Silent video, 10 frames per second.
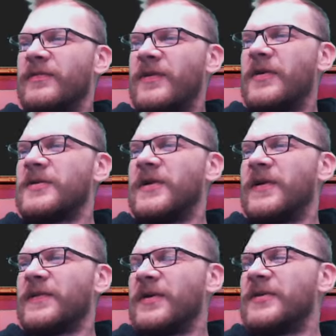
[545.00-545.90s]

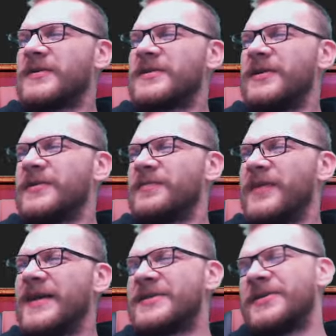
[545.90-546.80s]
Photon, Onslaught,
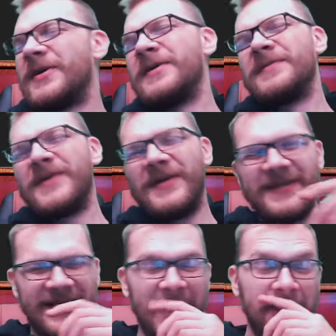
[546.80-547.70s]
Maestro,
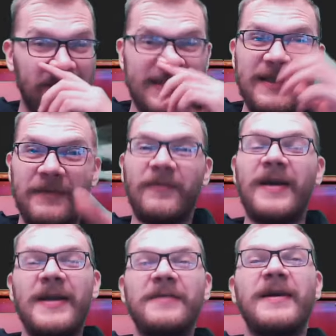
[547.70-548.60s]
Bullseye with some
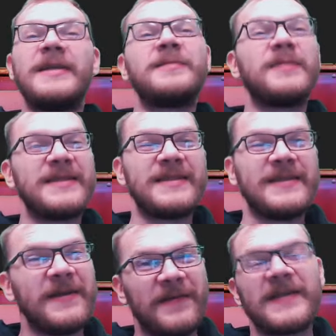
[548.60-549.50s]
very, very
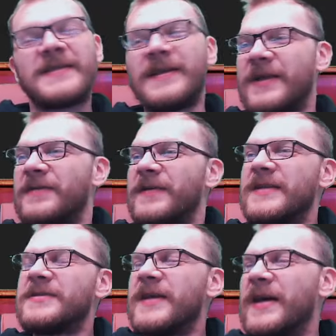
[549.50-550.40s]
specific select
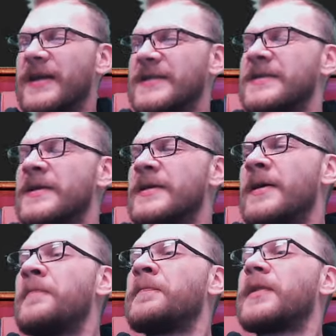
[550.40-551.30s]
offensive targets.
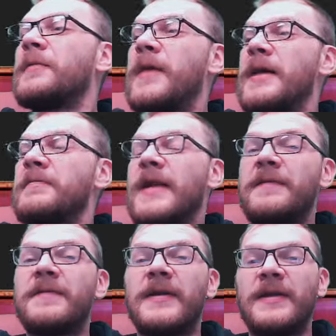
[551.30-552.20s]
Kabam
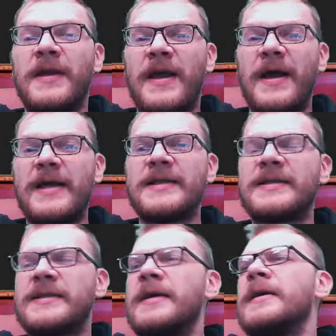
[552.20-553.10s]
definitely has